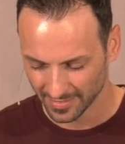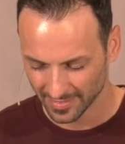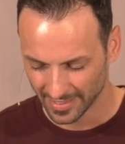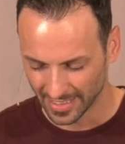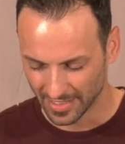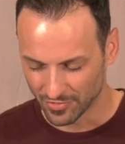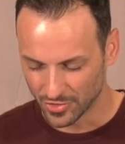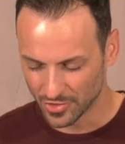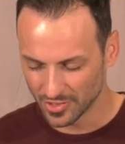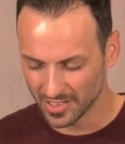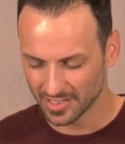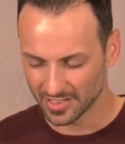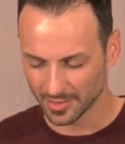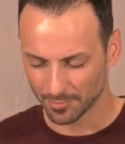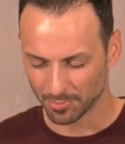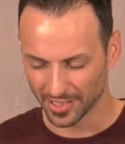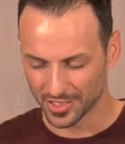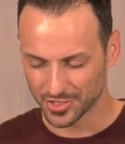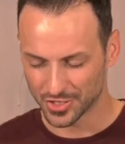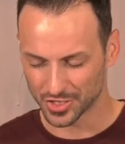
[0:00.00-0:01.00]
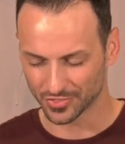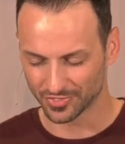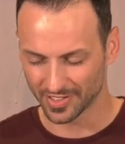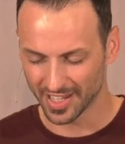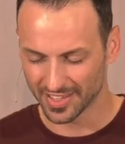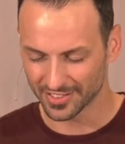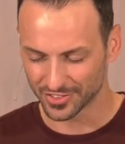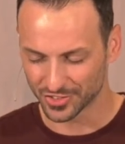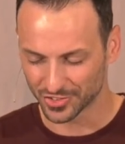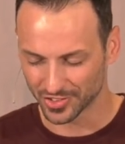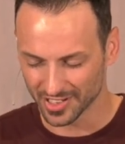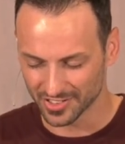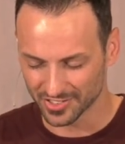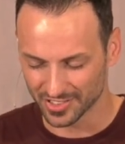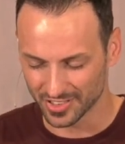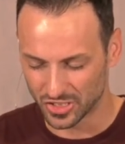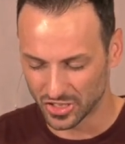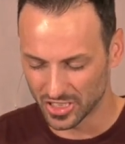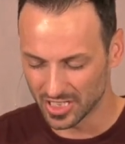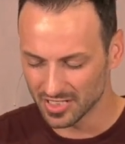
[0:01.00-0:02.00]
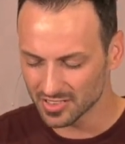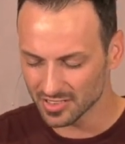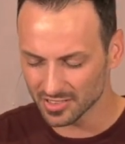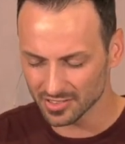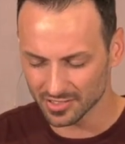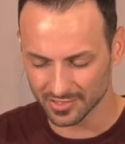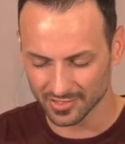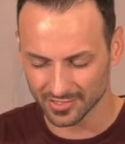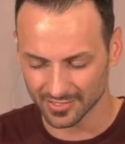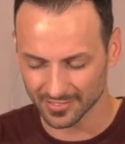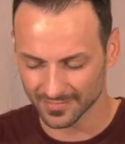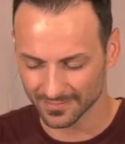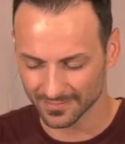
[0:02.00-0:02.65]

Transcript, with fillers: And if you need to place your faith and trust in Jesus,